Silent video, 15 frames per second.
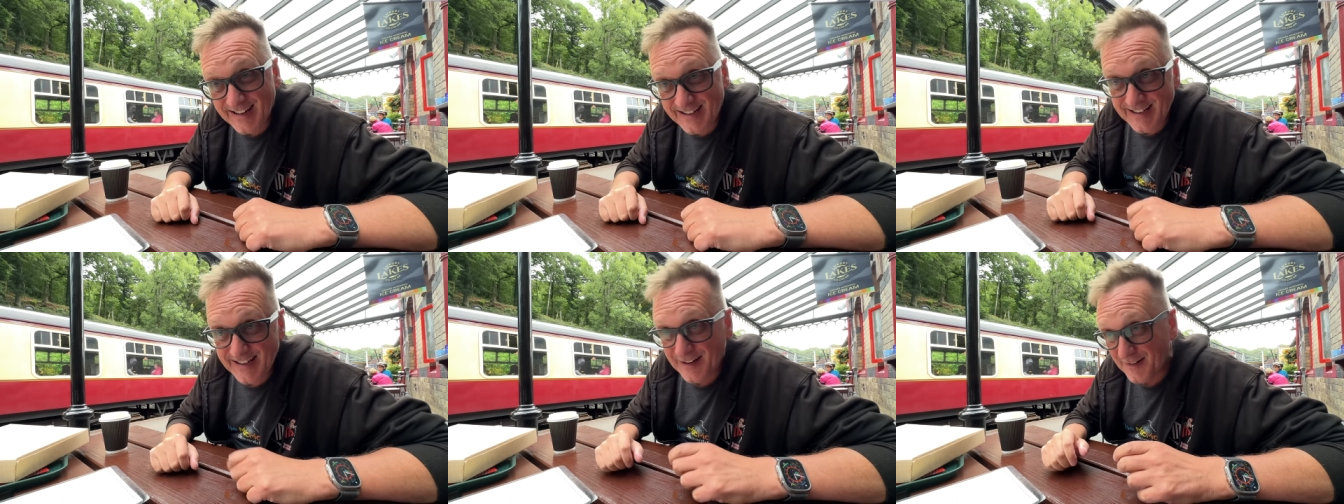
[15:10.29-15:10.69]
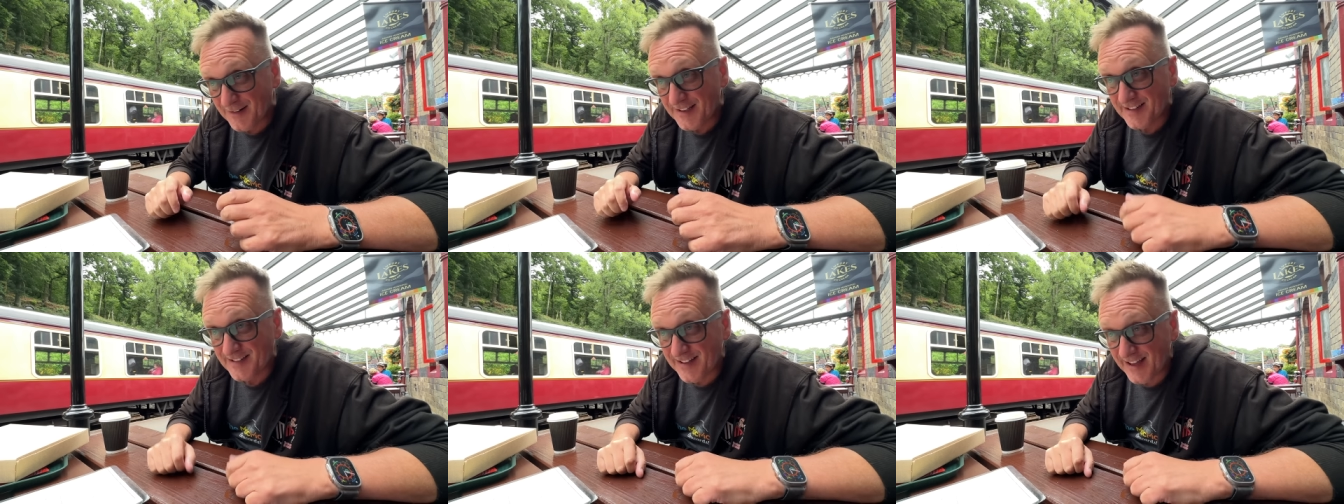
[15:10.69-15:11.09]
Can you go on
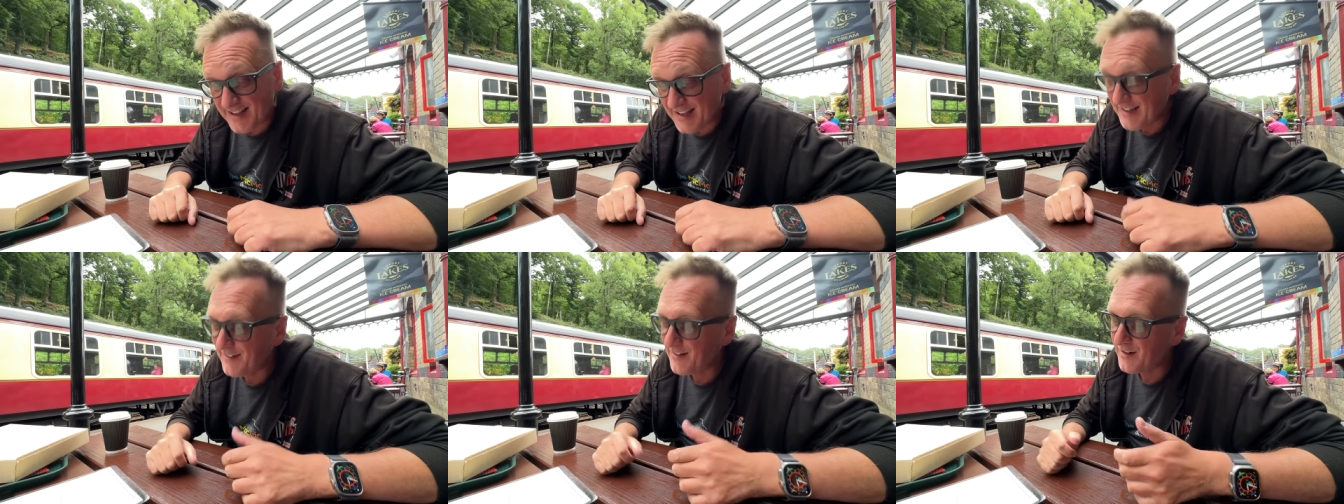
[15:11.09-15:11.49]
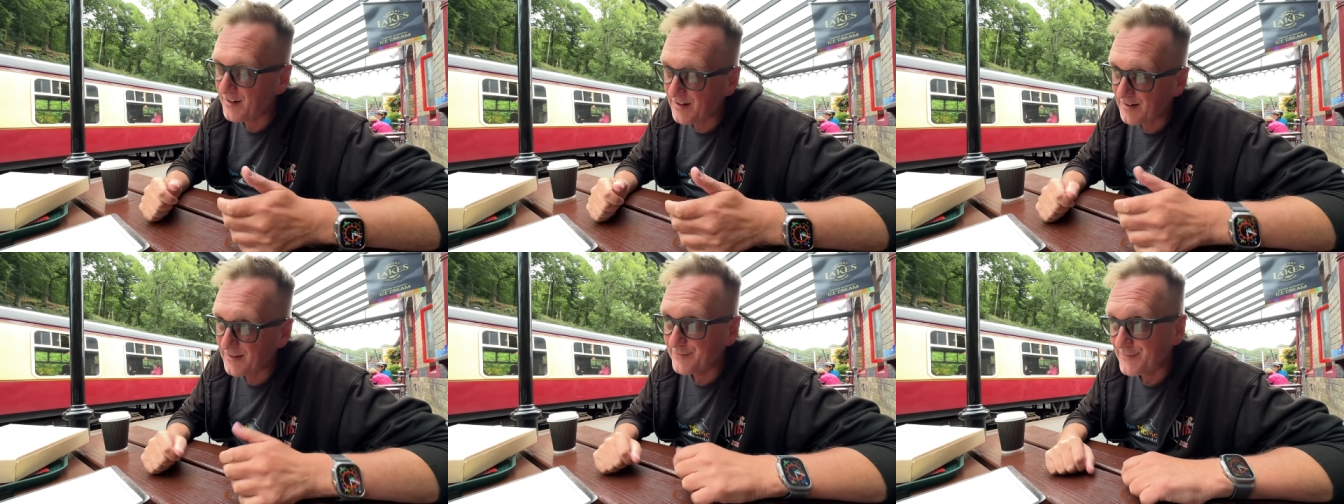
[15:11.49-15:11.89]
this, Daddy?
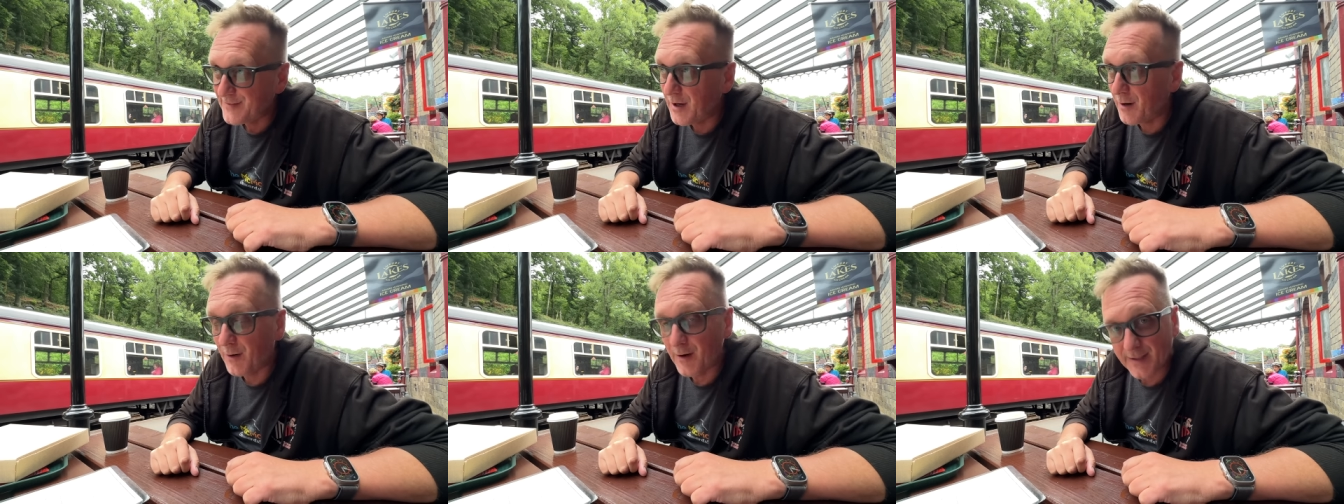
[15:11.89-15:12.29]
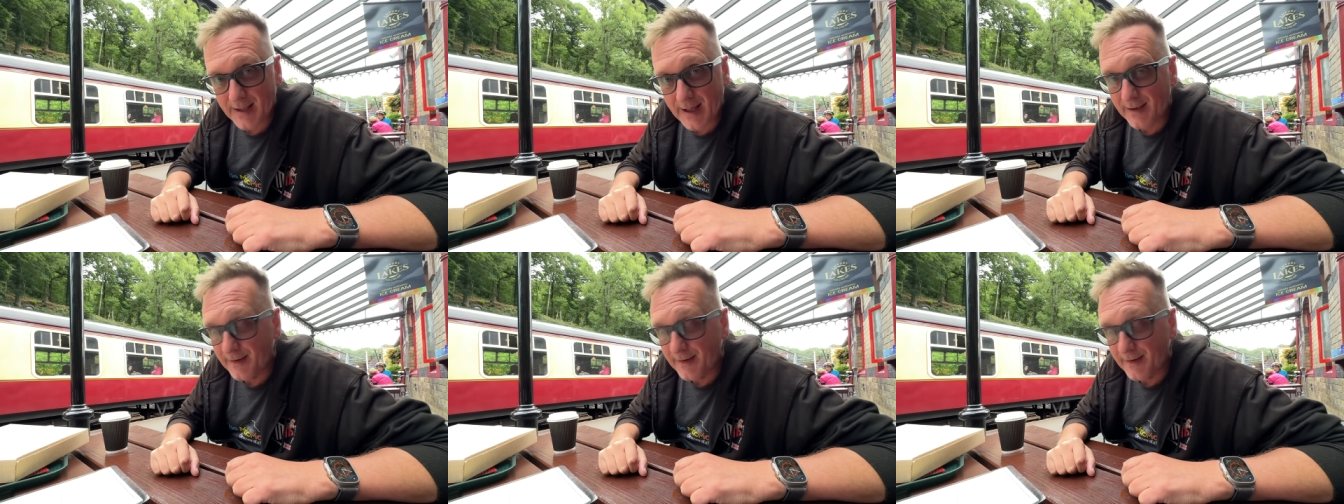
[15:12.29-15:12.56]
Oh, go on then.